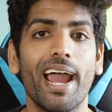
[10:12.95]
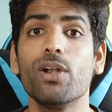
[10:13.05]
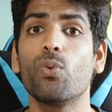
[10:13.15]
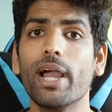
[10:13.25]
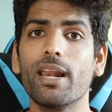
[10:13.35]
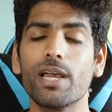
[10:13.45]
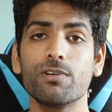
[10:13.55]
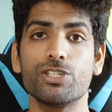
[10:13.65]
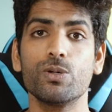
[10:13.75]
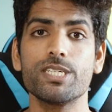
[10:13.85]
And while I
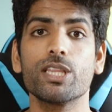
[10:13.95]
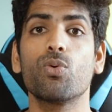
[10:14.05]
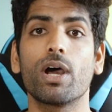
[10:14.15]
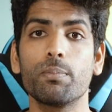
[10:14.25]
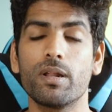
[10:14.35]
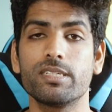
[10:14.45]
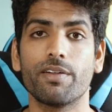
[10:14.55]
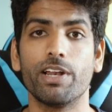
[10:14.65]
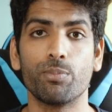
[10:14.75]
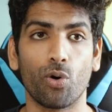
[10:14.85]
was using the OnePlus
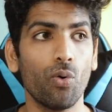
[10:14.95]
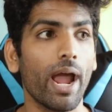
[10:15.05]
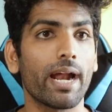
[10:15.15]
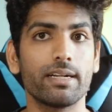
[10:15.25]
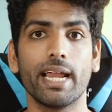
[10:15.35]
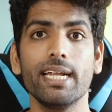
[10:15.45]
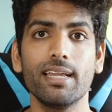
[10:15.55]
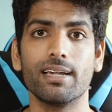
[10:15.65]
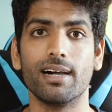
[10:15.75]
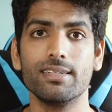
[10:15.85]
7 Pro at
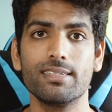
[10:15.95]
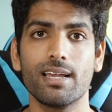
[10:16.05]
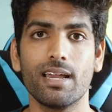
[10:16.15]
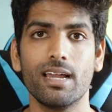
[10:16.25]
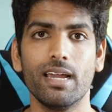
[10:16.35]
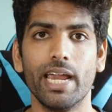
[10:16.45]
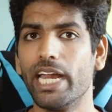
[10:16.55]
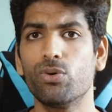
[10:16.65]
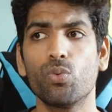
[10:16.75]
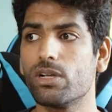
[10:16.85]
90Hz,
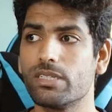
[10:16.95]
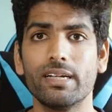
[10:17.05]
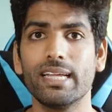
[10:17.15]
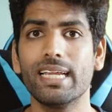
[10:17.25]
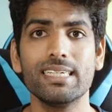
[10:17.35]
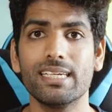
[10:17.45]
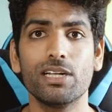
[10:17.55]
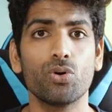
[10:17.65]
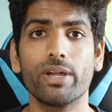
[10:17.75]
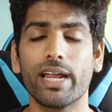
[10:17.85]
it wasn't
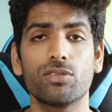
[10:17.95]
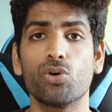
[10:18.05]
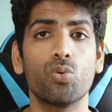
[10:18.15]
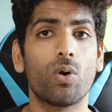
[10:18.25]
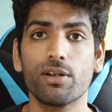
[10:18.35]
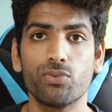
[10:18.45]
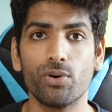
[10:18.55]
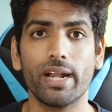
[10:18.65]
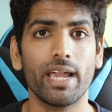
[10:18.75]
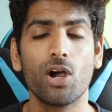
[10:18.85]
easy to get through one
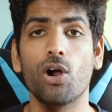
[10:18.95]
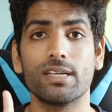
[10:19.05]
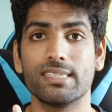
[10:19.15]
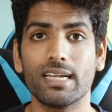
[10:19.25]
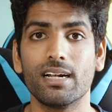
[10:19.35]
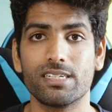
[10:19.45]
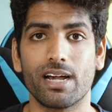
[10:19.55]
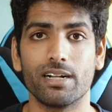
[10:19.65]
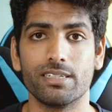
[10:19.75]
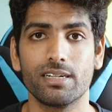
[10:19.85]
full day on a single
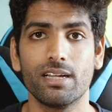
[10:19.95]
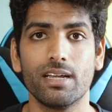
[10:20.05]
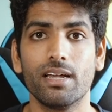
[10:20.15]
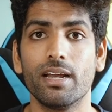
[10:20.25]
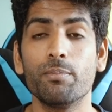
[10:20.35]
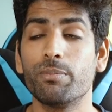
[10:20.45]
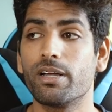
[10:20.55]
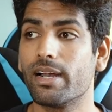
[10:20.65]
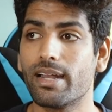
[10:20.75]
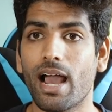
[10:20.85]
charge.
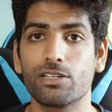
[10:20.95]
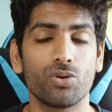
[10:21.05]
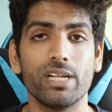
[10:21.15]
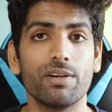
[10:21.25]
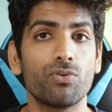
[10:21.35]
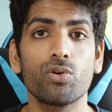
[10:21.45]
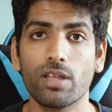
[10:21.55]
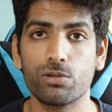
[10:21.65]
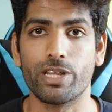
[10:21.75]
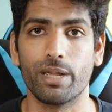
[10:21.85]
Remember it has only a
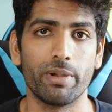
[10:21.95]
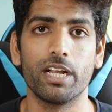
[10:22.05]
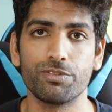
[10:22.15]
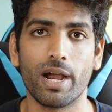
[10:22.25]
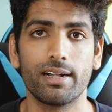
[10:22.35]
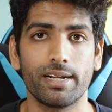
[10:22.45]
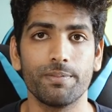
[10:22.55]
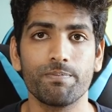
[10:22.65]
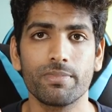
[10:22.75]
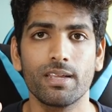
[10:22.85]
4000 mAh
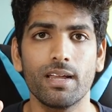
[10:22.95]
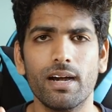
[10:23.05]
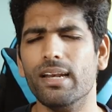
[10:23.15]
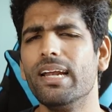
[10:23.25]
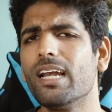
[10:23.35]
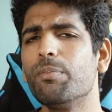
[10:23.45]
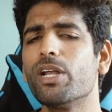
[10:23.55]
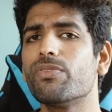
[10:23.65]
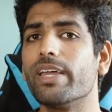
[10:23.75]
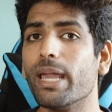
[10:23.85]
battery. A little
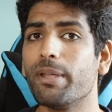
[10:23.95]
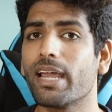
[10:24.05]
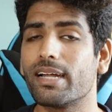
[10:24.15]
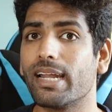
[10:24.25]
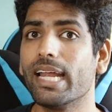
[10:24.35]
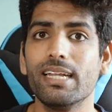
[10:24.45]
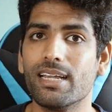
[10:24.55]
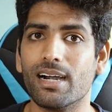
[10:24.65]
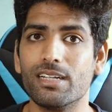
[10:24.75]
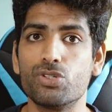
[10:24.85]
bit of gaming at
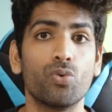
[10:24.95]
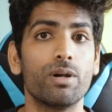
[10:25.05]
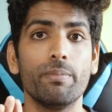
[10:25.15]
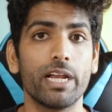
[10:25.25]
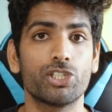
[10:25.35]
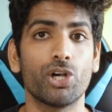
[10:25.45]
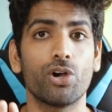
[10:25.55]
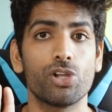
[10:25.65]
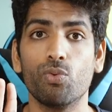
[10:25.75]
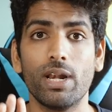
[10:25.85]
90Hz would make
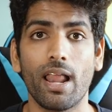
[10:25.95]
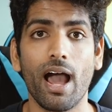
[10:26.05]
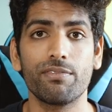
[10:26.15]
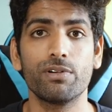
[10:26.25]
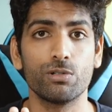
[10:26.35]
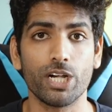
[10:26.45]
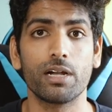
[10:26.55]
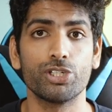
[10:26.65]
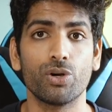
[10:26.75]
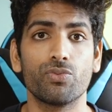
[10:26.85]
sure you will have to
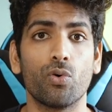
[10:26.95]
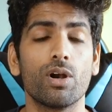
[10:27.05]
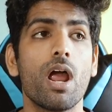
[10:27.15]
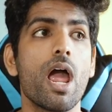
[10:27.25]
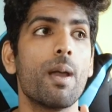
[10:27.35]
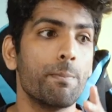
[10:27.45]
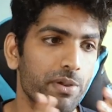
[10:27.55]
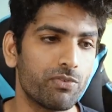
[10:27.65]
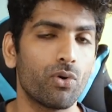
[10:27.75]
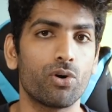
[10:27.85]
charge your phone
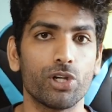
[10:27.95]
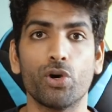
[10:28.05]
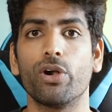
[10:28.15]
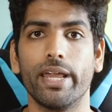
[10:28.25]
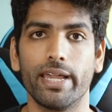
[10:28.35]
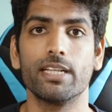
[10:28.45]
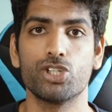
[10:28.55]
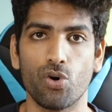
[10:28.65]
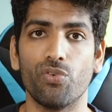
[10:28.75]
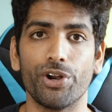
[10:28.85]
before your day
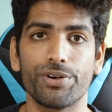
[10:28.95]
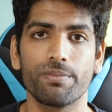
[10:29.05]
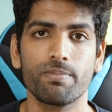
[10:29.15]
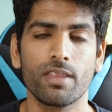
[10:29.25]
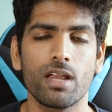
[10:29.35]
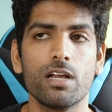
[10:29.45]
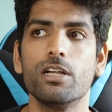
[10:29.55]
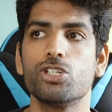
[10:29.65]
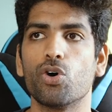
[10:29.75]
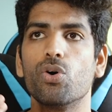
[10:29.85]
gets over.
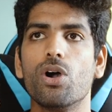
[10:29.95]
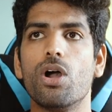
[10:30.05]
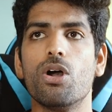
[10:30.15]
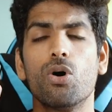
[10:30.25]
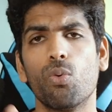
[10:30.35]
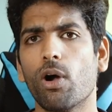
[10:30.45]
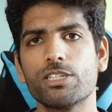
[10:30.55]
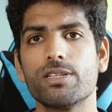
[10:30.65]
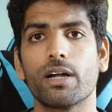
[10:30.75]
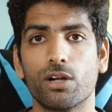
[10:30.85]
So,
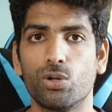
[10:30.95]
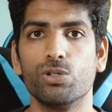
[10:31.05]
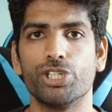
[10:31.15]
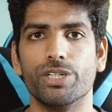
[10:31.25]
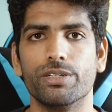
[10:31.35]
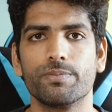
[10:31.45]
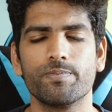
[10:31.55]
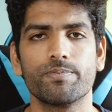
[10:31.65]
what's the conclusion?